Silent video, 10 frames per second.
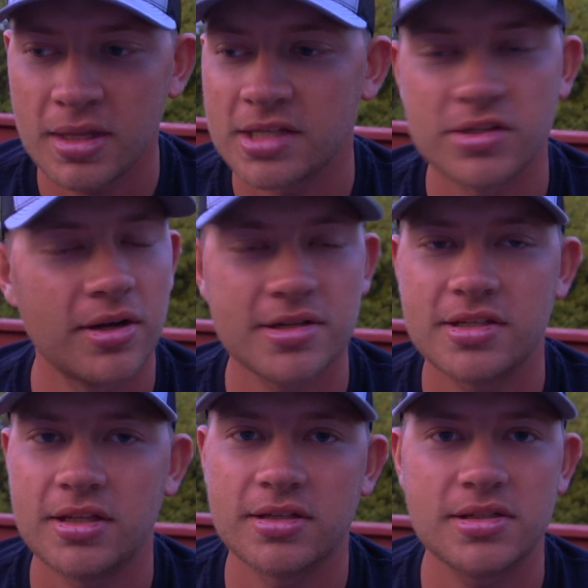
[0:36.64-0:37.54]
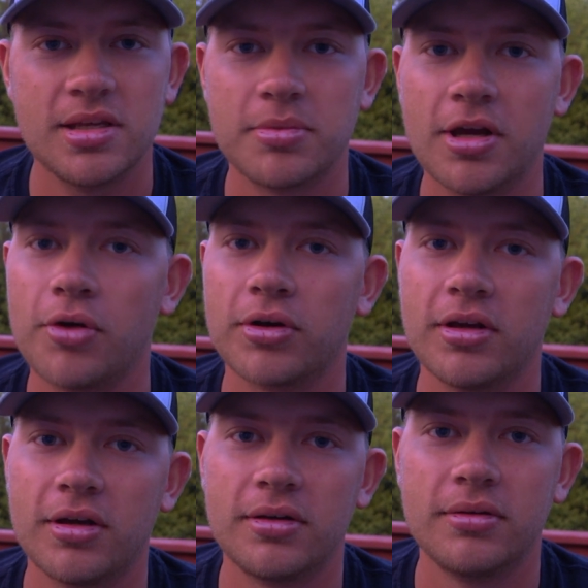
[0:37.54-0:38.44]
as long as things keep going
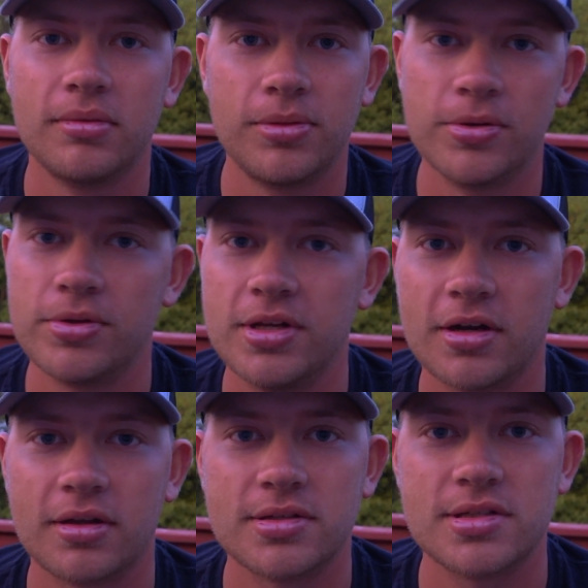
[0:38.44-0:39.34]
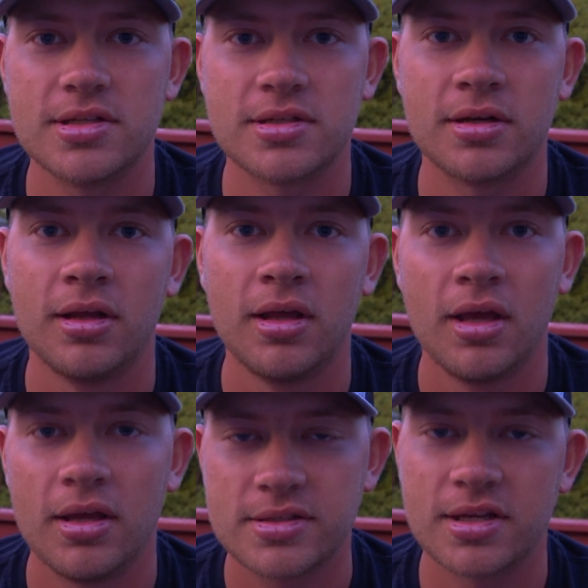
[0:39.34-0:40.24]
good through the deer hunting season,
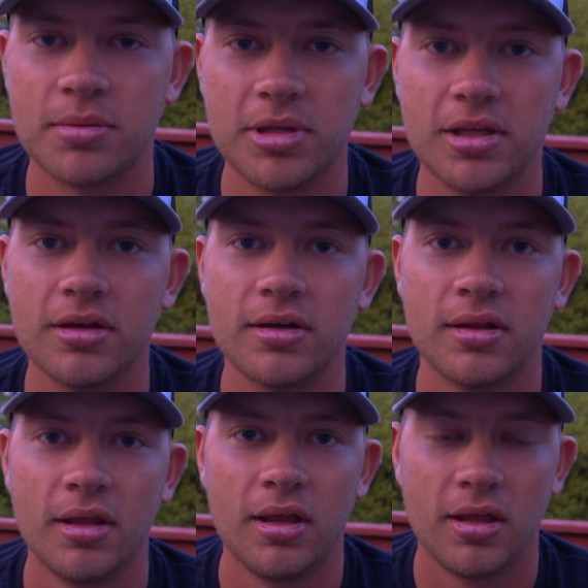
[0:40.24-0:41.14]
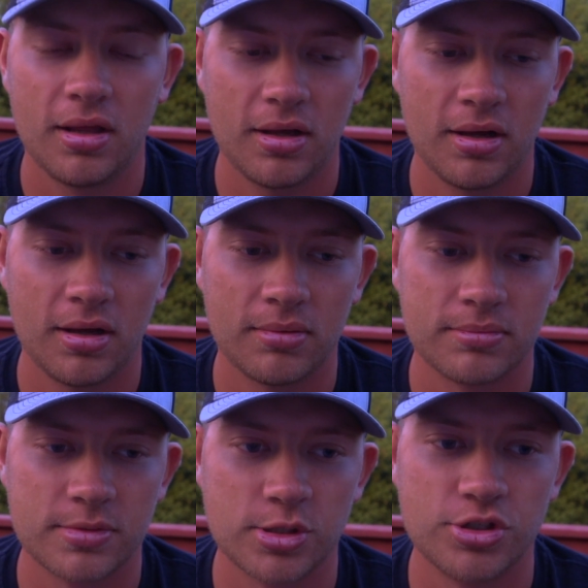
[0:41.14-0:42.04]
it's gonna be good.
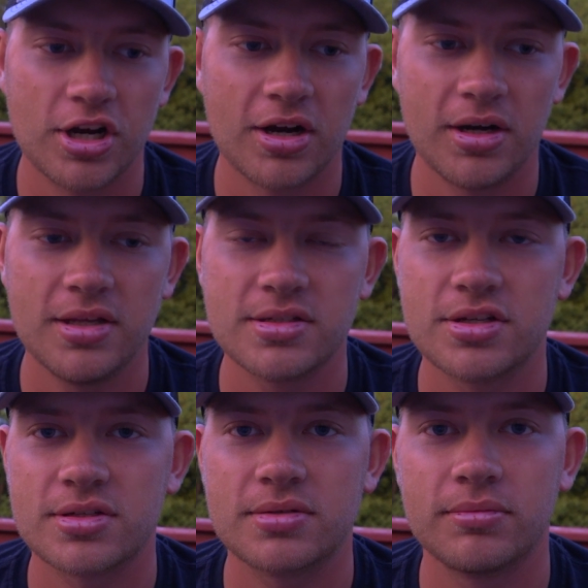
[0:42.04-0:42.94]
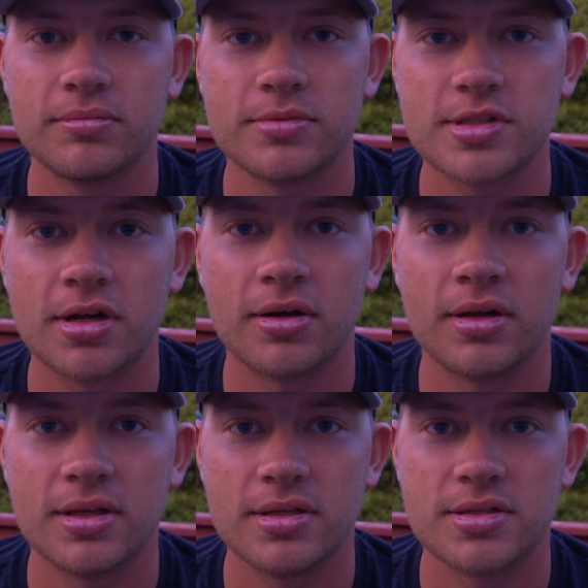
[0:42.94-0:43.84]
So Jared, he's just
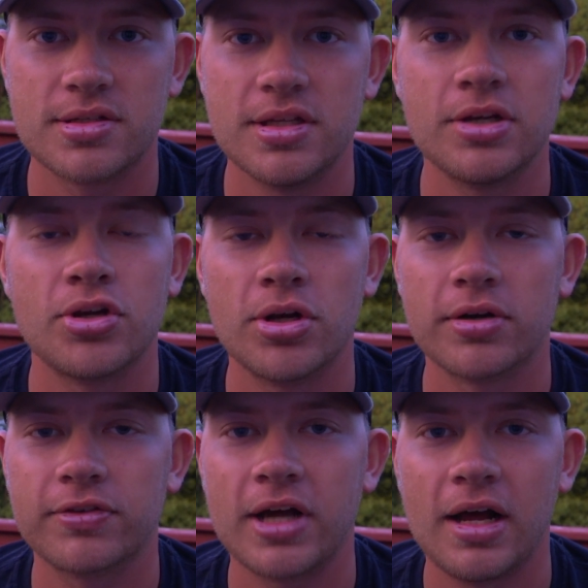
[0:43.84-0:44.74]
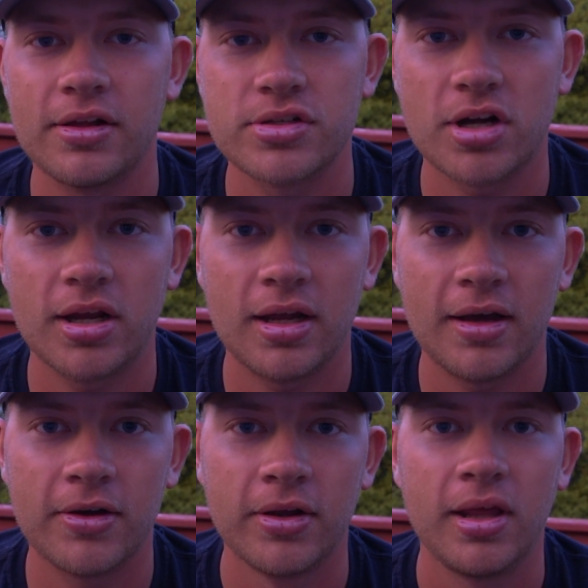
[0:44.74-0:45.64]
starting his senior year of college right
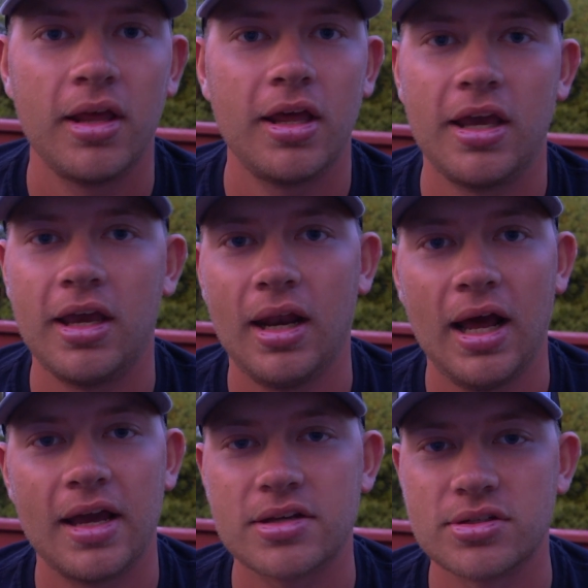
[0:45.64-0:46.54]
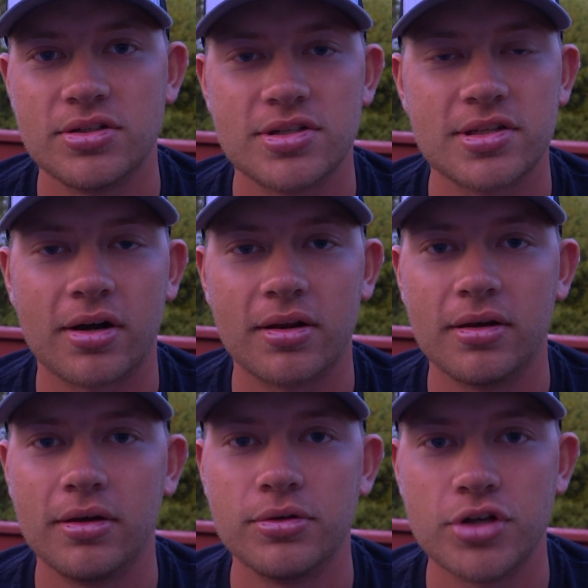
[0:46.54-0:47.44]
now, and I actually just
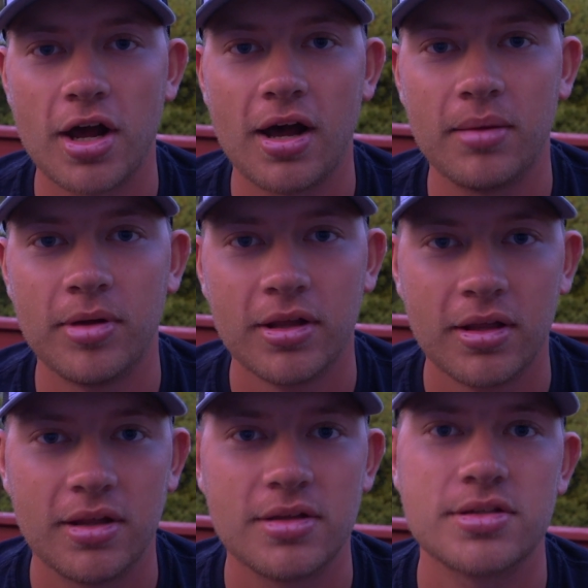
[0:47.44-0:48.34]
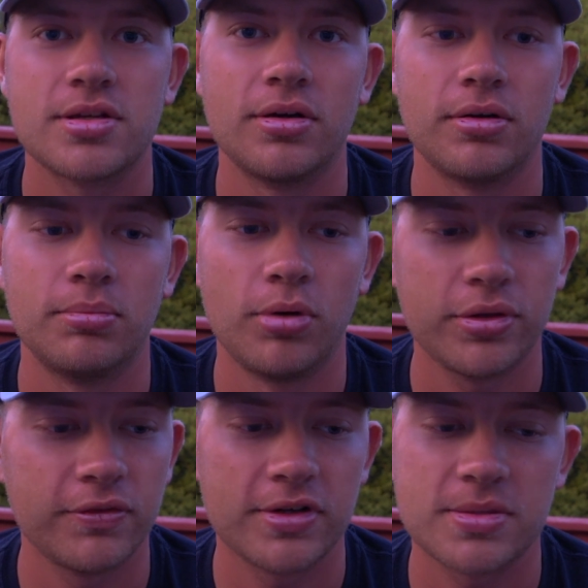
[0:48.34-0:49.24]
started a new job. So
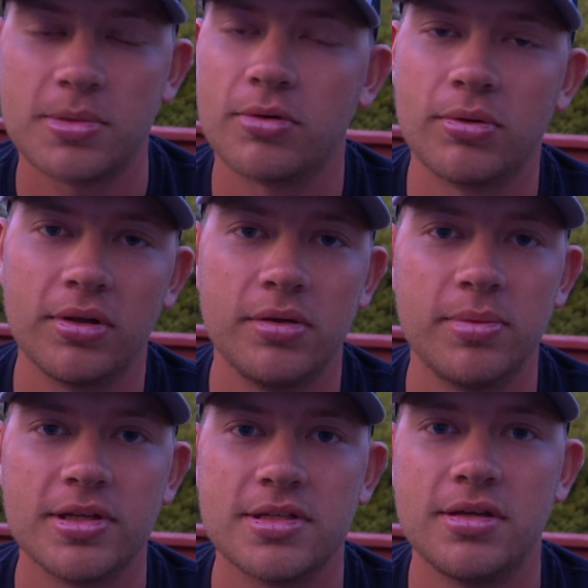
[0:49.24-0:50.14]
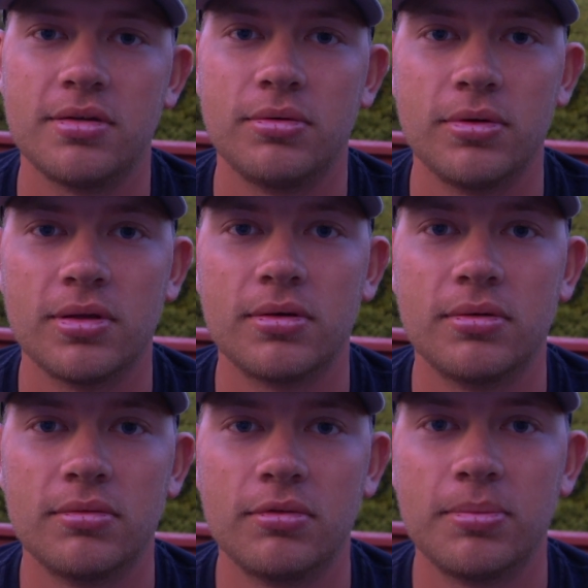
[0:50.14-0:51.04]
both of us have been really busy.
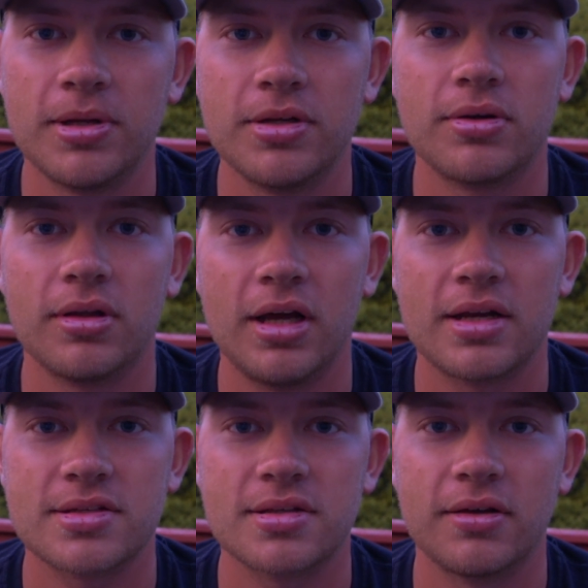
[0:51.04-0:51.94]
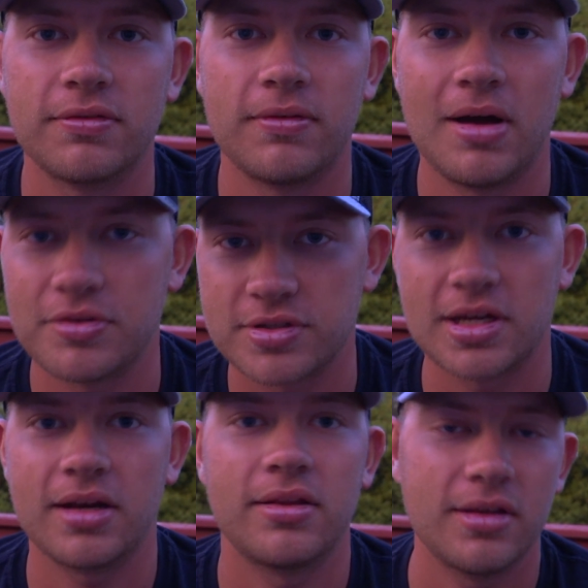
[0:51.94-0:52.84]
We've been doing a lot of stuff
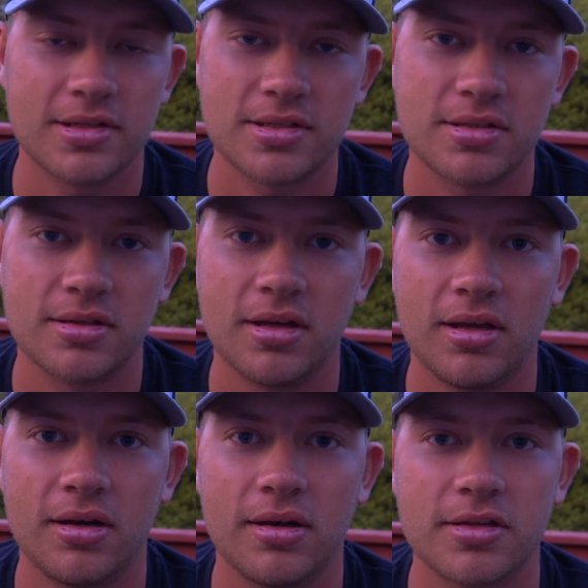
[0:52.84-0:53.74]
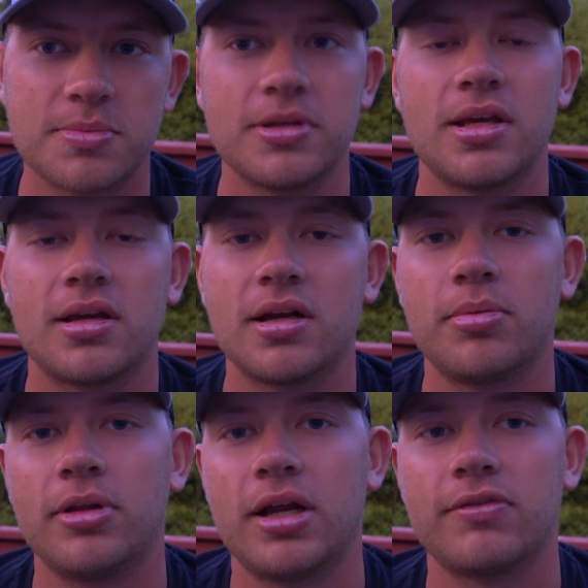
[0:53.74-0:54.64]
outside of this, and it's been taking
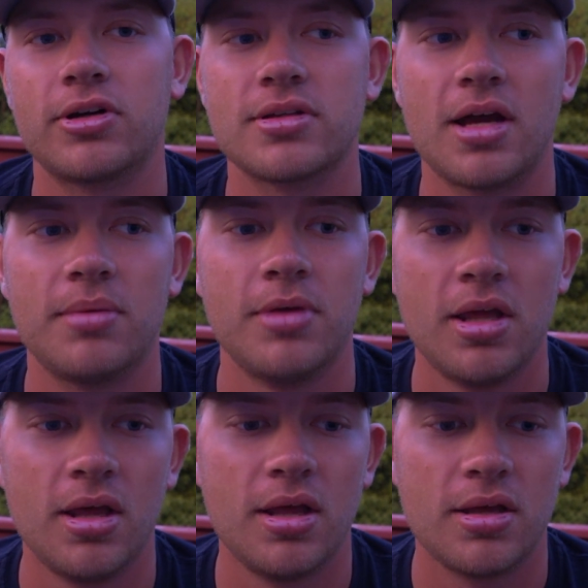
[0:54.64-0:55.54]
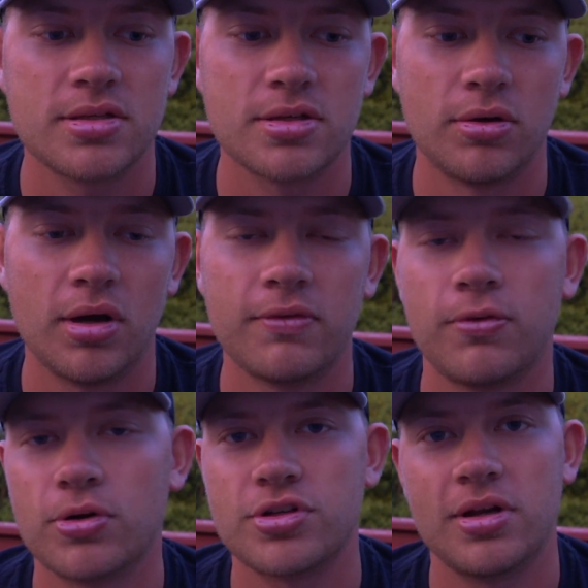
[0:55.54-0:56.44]
up a lot of our time. So
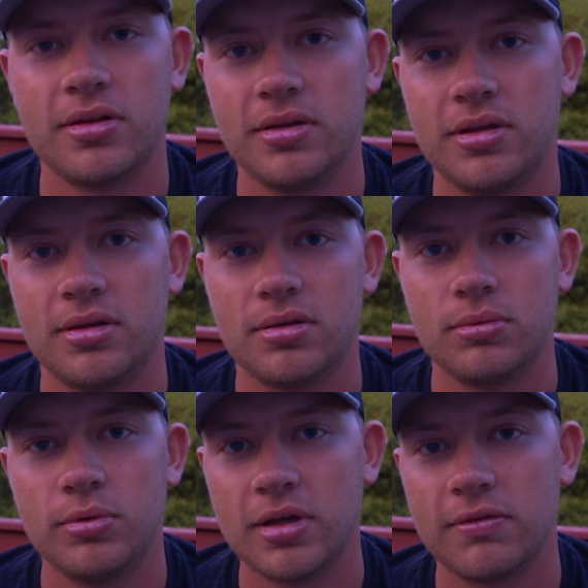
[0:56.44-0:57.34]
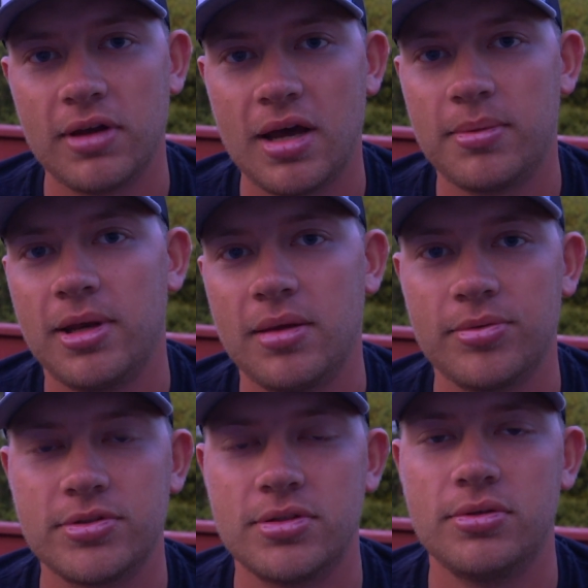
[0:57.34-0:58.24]
unfortunately, we have not been
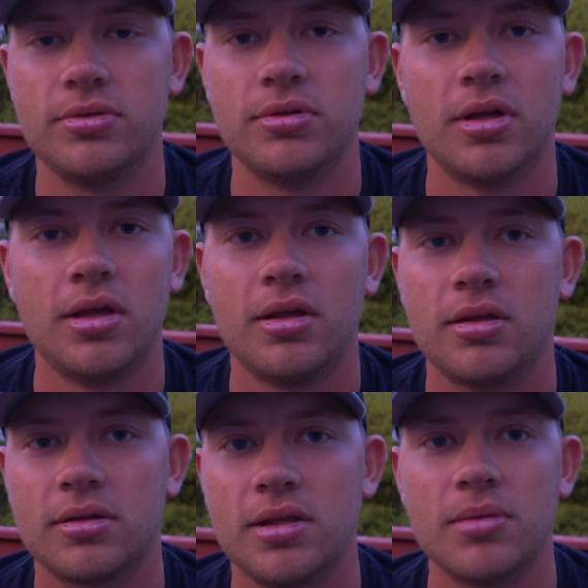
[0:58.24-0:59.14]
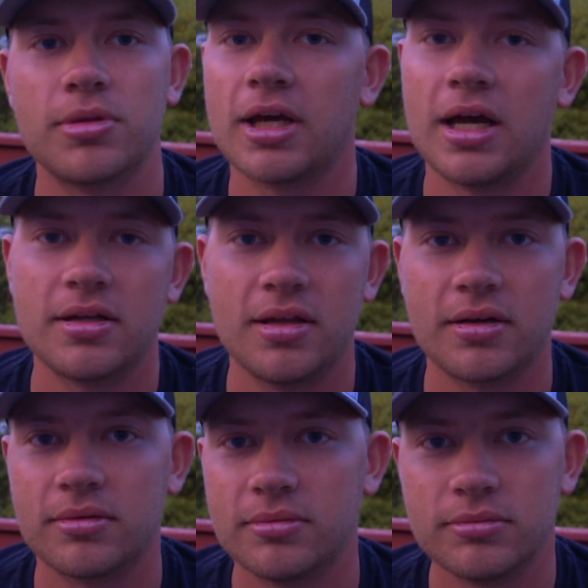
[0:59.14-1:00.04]
able to keep the
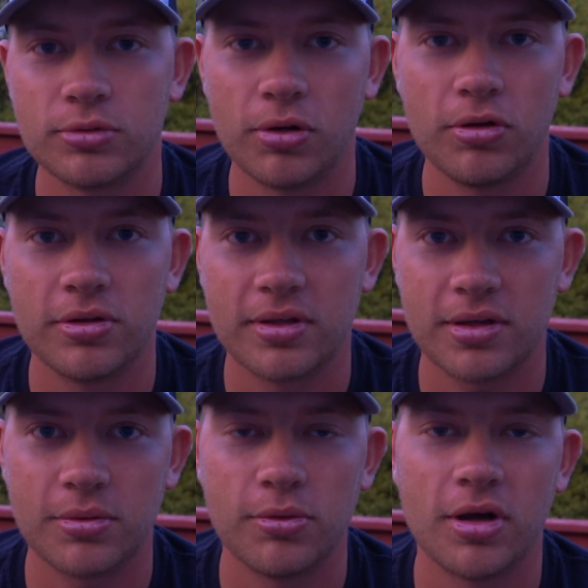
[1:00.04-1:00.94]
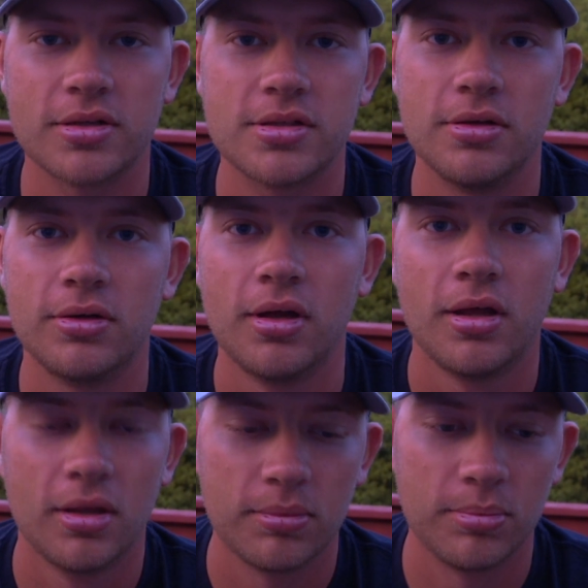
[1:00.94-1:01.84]
content rolling like we want to,
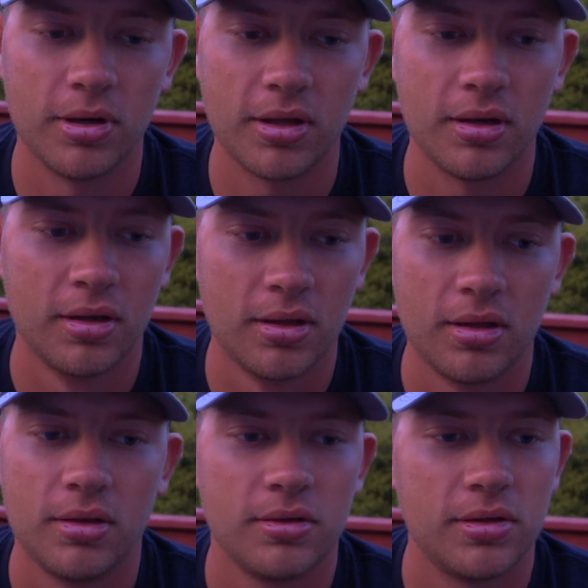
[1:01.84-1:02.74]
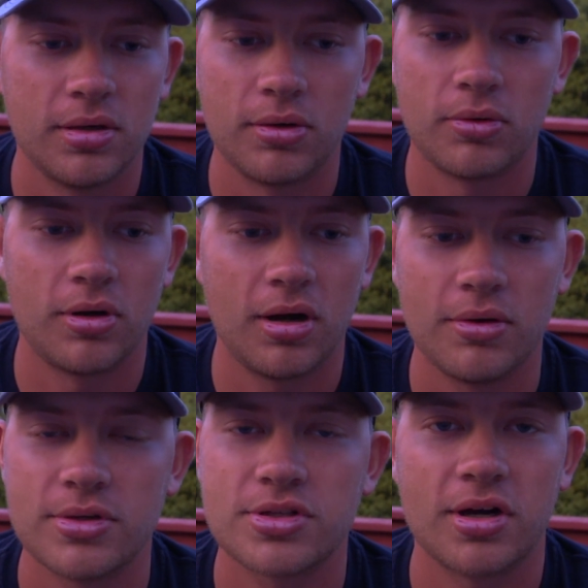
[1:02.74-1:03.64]
but you know, we're
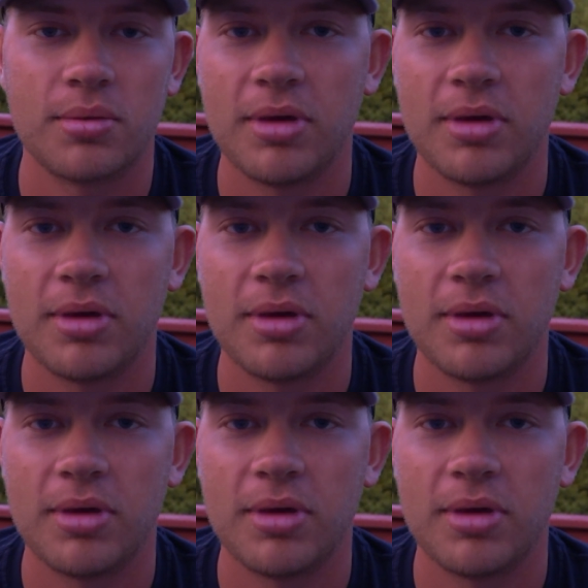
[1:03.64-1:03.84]
always trying to